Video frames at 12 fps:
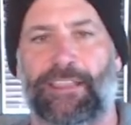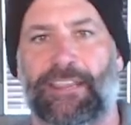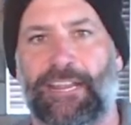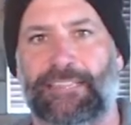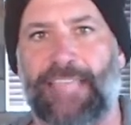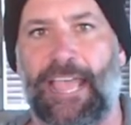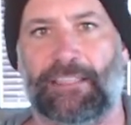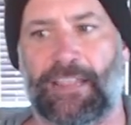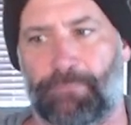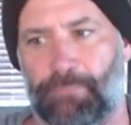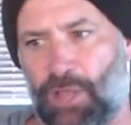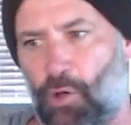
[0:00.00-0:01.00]
You can hit that
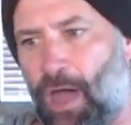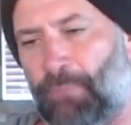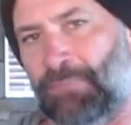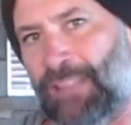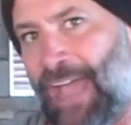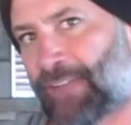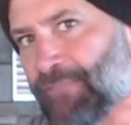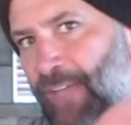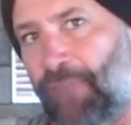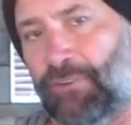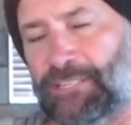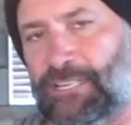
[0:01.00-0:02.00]
link below. I'm live
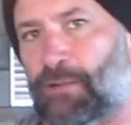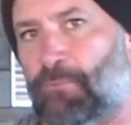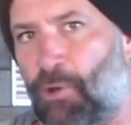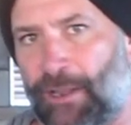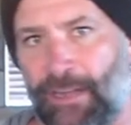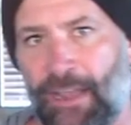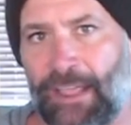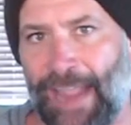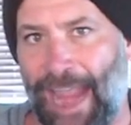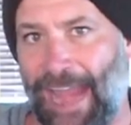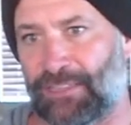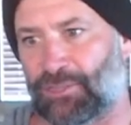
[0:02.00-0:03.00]
every single morning,
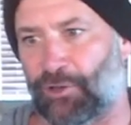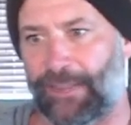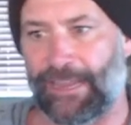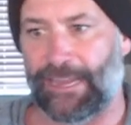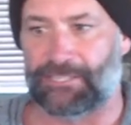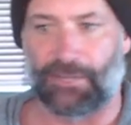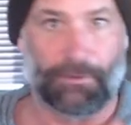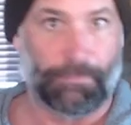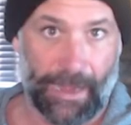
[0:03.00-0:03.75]
eight thirty Eastern.